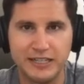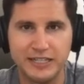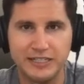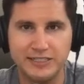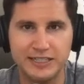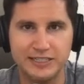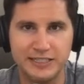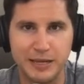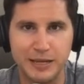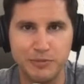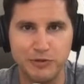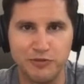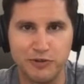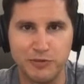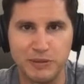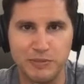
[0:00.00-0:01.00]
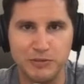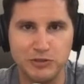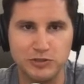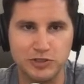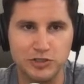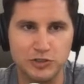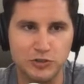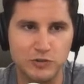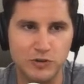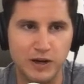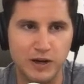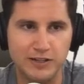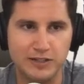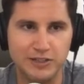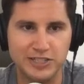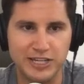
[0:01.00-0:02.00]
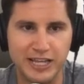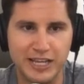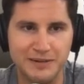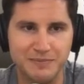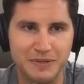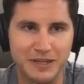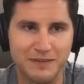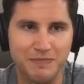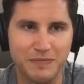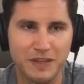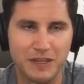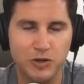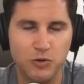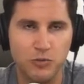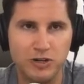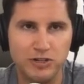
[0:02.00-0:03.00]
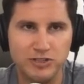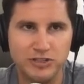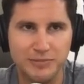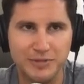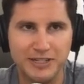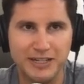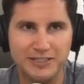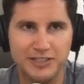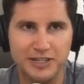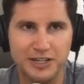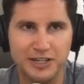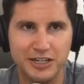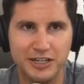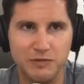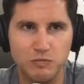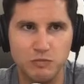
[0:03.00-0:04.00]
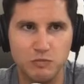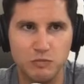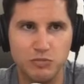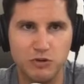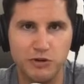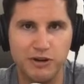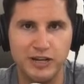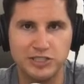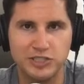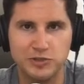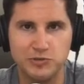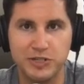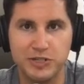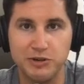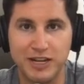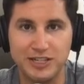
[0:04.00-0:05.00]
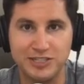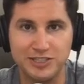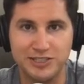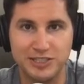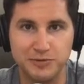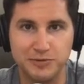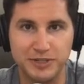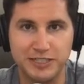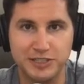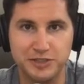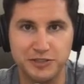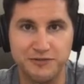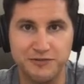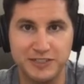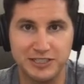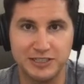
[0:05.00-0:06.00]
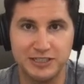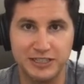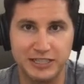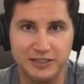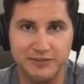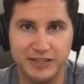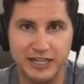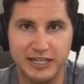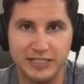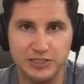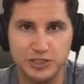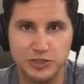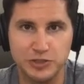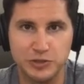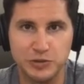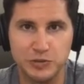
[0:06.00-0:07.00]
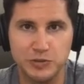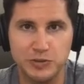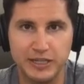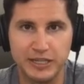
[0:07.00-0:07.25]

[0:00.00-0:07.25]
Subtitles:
easy example for people to understand, but what are some of the necessary progressions, regressions as it relates to physically of getting to